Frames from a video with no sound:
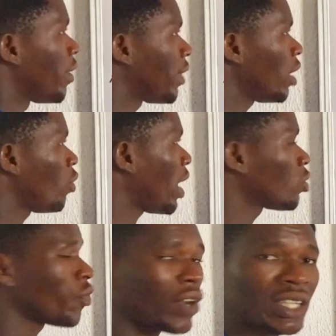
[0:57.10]
Then you
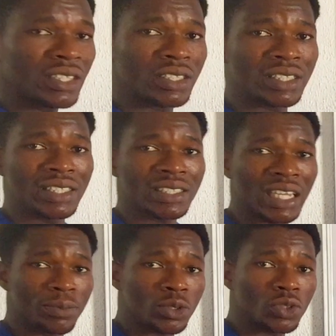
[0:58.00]
have to find the
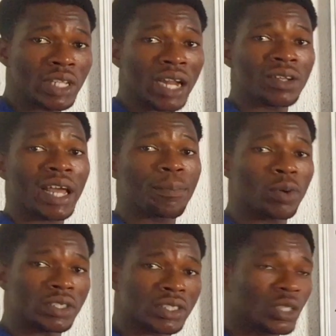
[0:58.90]
distance between another
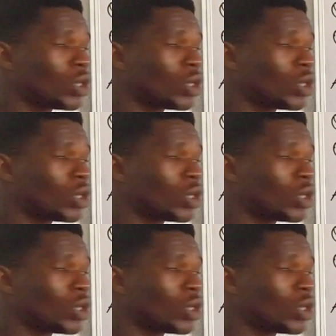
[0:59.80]
point,